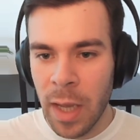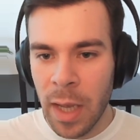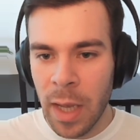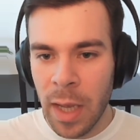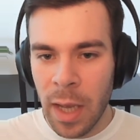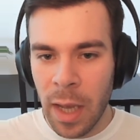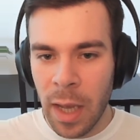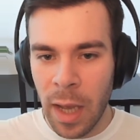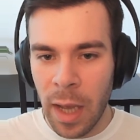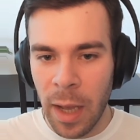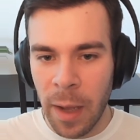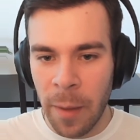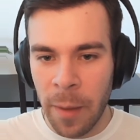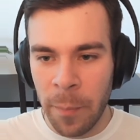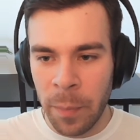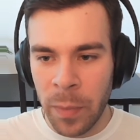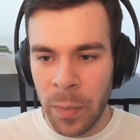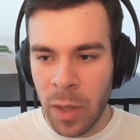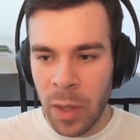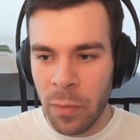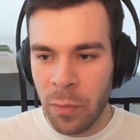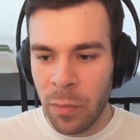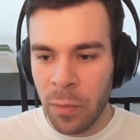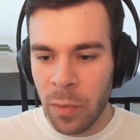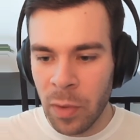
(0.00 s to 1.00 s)

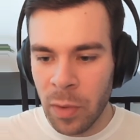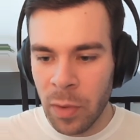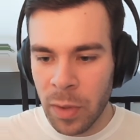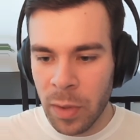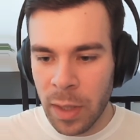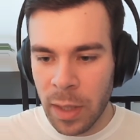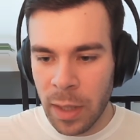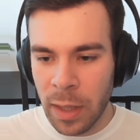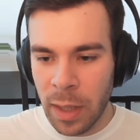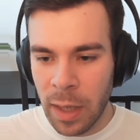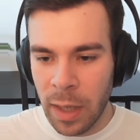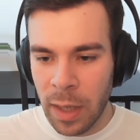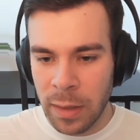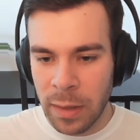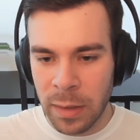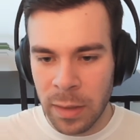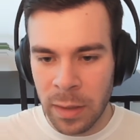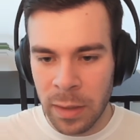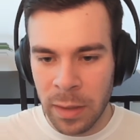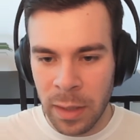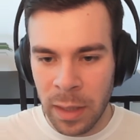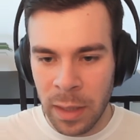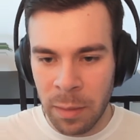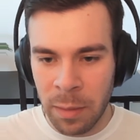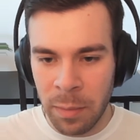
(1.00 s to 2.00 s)
If we look at
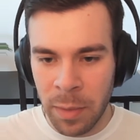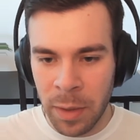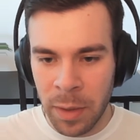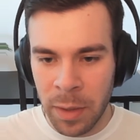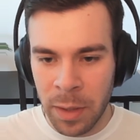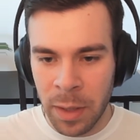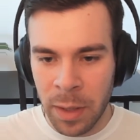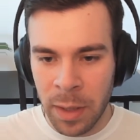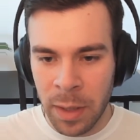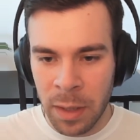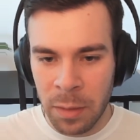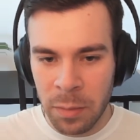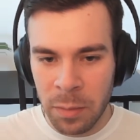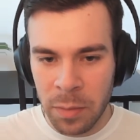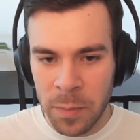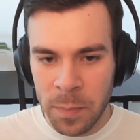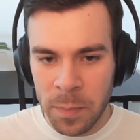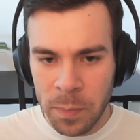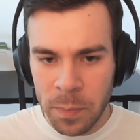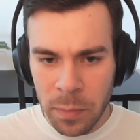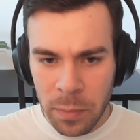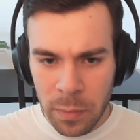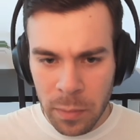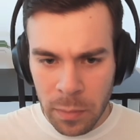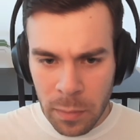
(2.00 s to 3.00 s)
Zilliqa market cap,
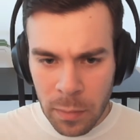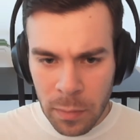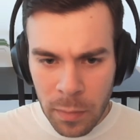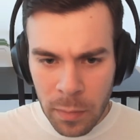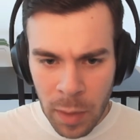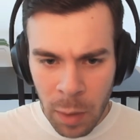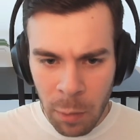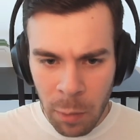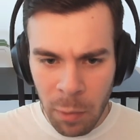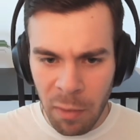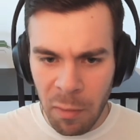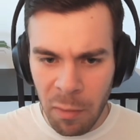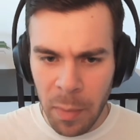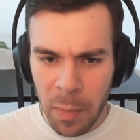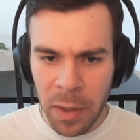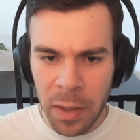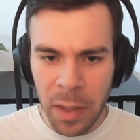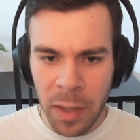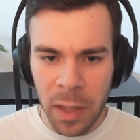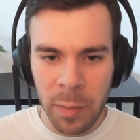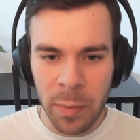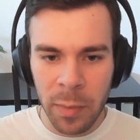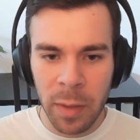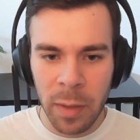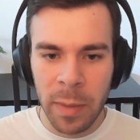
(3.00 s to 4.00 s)
we have a market
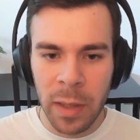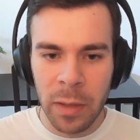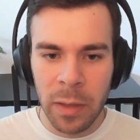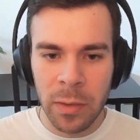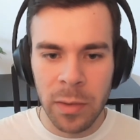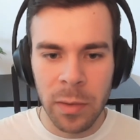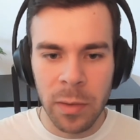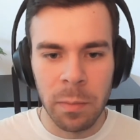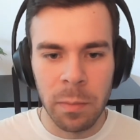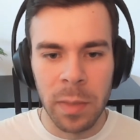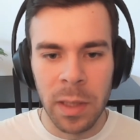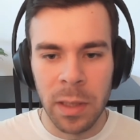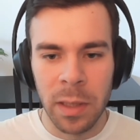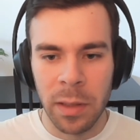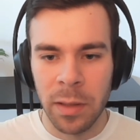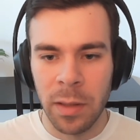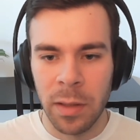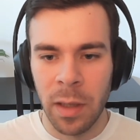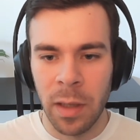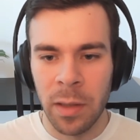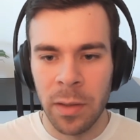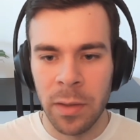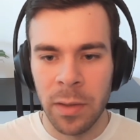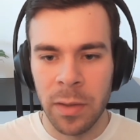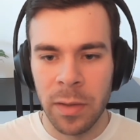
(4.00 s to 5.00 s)
cap at about $2 billion,
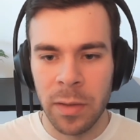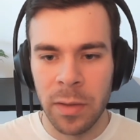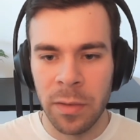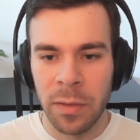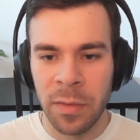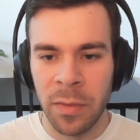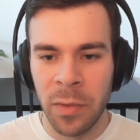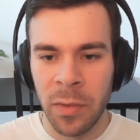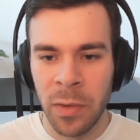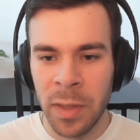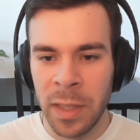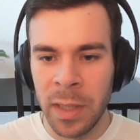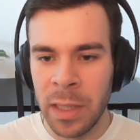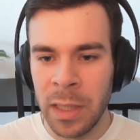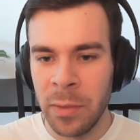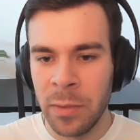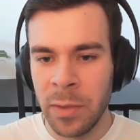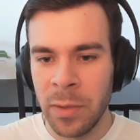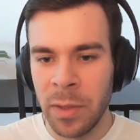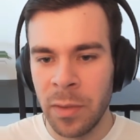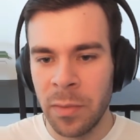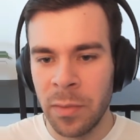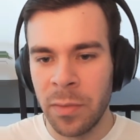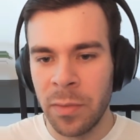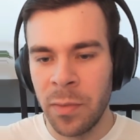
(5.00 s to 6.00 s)
fully
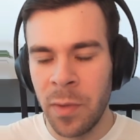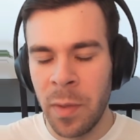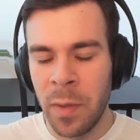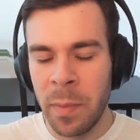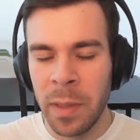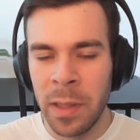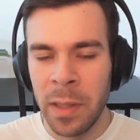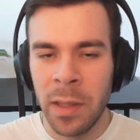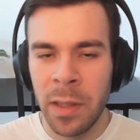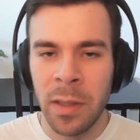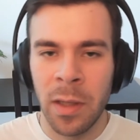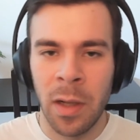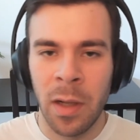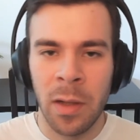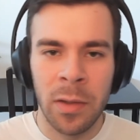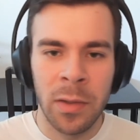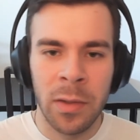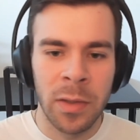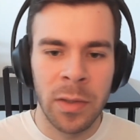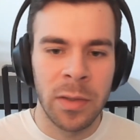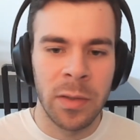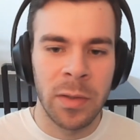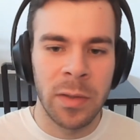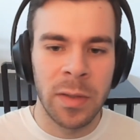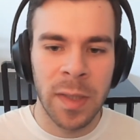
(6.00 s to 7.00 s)
diluted at $3 billion,
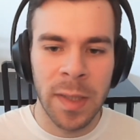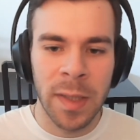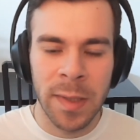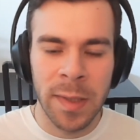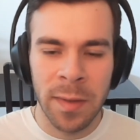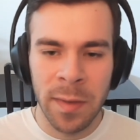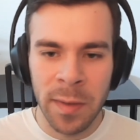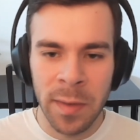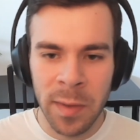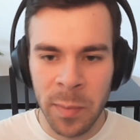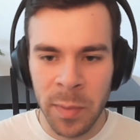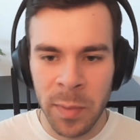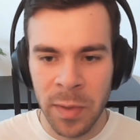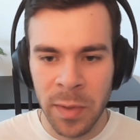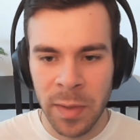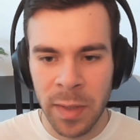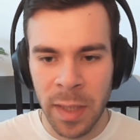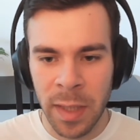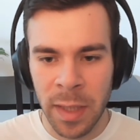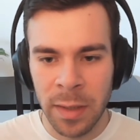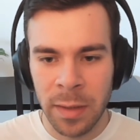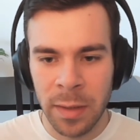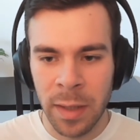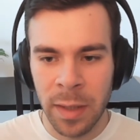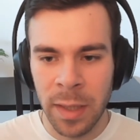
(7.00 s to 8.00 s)
so
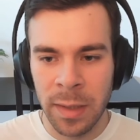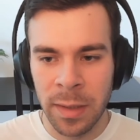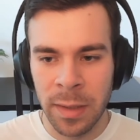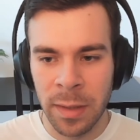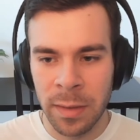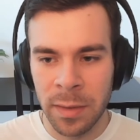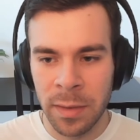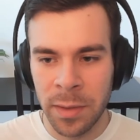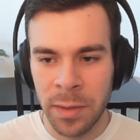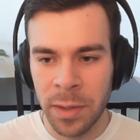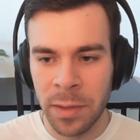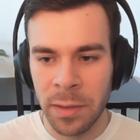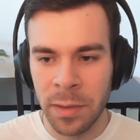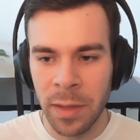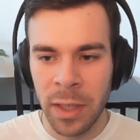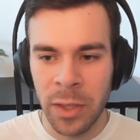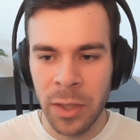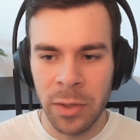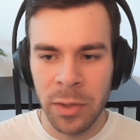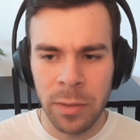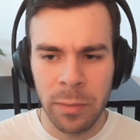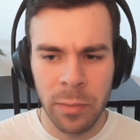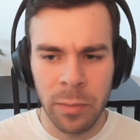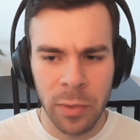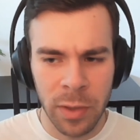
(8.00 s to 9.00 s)
66% is in
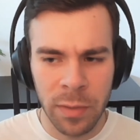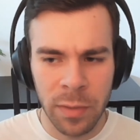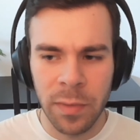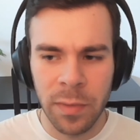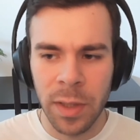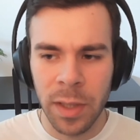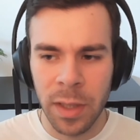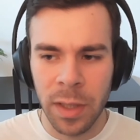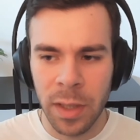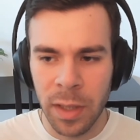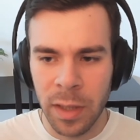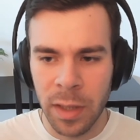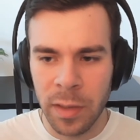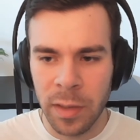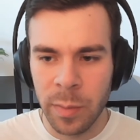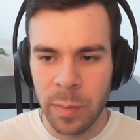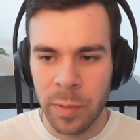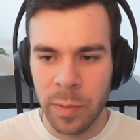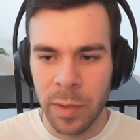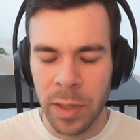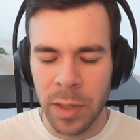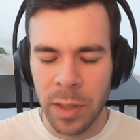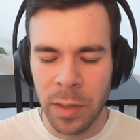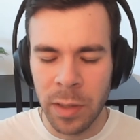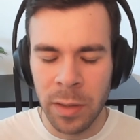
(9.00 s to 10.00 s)
circulation, which I think is
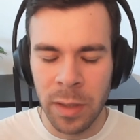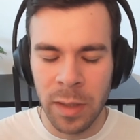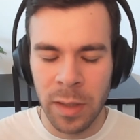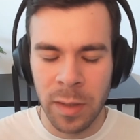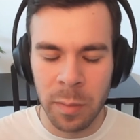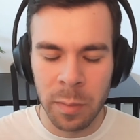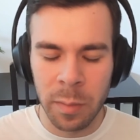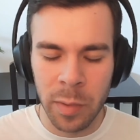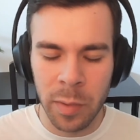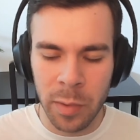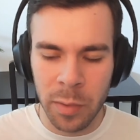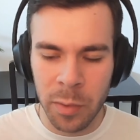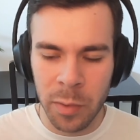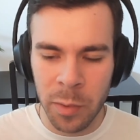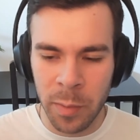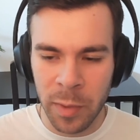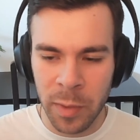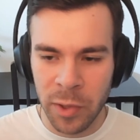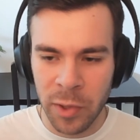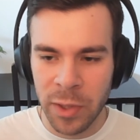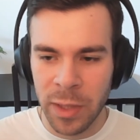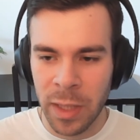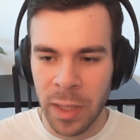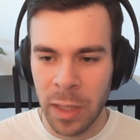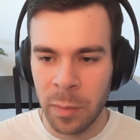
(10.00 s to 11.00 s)
pretty good, doesn't put too
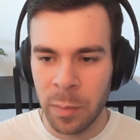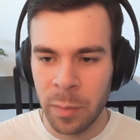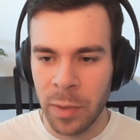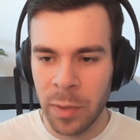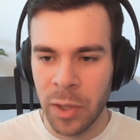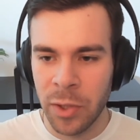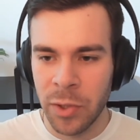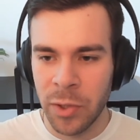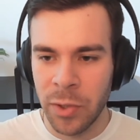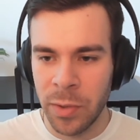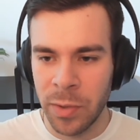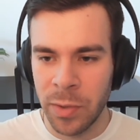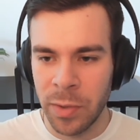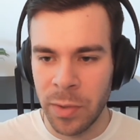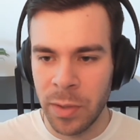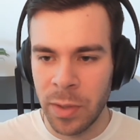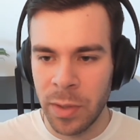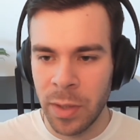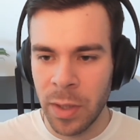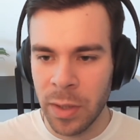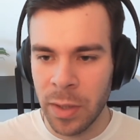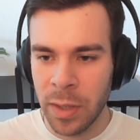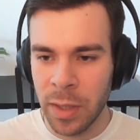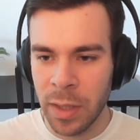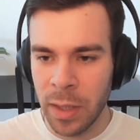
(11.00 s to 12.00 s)
much sell pressure on the
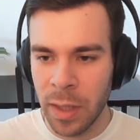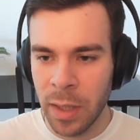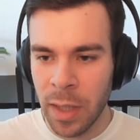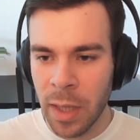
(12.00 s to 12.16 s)
token.